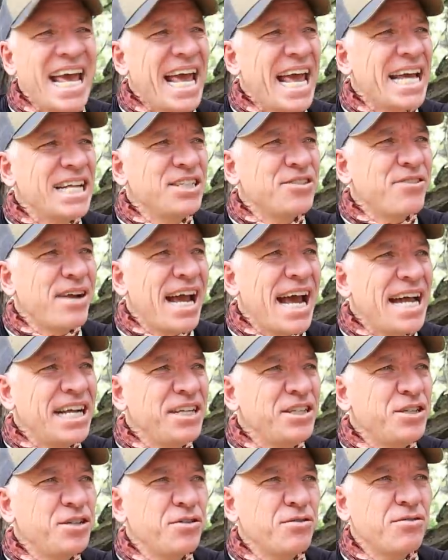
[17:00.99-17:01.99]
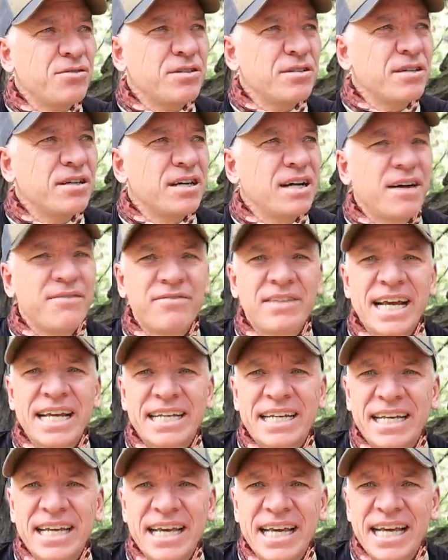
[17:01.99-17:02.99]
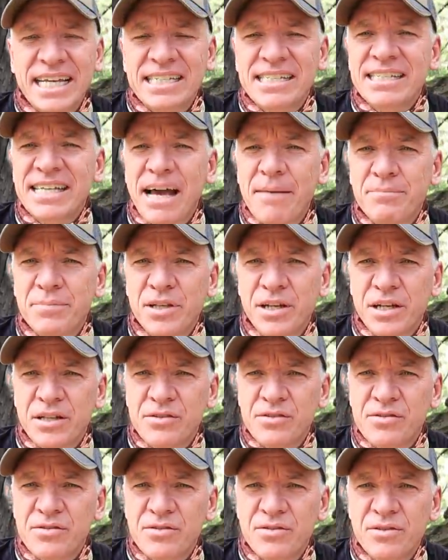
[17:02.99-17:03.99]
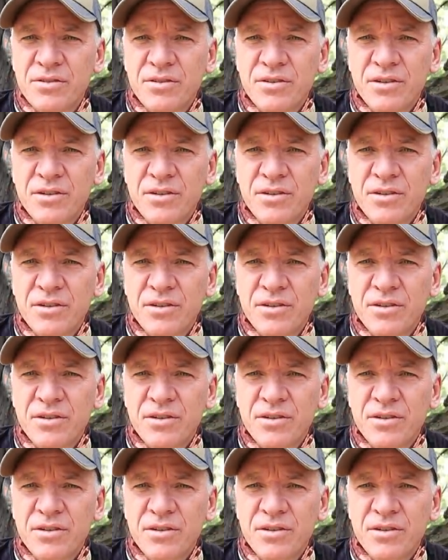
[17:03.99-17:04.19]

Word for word: and your attitude of like acceptance